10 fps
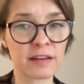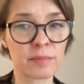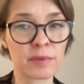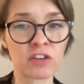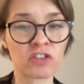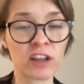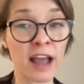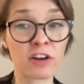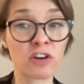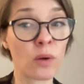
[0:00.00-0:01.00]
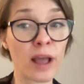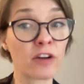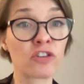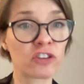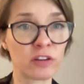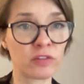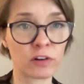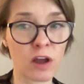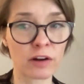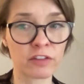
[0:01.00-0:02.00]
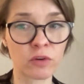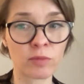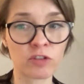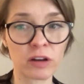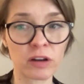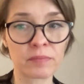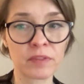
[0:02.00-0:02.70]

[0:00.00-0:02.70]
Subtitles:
because she had no energy for long description.